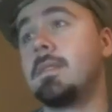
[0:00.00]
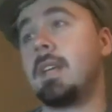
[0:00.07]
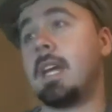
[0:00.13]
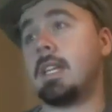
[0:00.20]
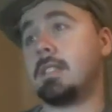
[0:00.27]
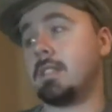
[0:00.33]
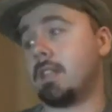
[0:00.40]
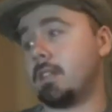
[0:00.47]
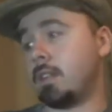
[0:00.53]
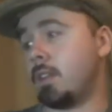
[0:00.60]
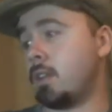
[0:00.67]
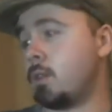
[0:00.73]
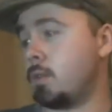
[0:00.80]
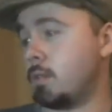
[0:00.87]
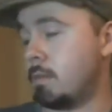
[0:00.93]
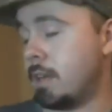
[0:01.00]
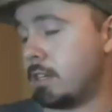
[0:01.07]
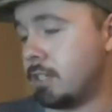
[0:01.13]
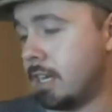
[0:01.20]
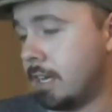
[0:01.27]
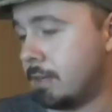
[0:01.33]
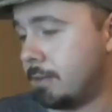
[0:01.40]
has nothing to do with my
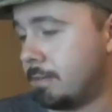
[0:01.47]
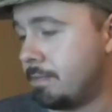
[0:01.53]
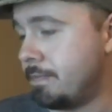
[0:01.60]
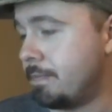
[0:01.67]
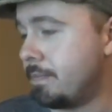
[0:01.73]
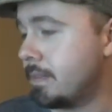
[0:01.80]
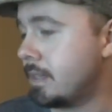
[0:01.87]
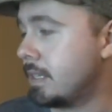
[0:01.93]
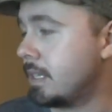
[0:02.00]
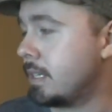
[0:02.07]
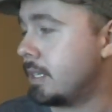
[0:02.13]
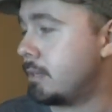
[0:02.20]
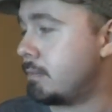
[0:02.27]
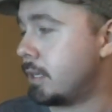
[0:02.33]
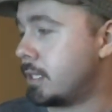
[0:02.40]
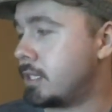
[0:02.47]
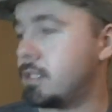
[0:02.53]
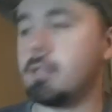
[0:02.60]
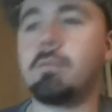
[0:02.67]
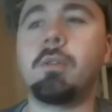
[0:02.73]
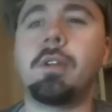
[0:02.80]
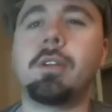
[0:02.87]
channel. But it's
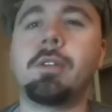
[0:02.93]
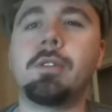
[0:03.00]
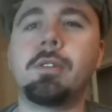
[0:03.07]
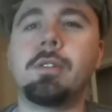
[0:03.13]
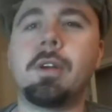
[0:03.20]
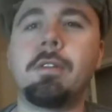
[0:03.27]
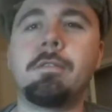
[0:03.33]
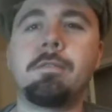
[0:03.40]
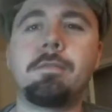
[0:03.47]
still pretty good stuff.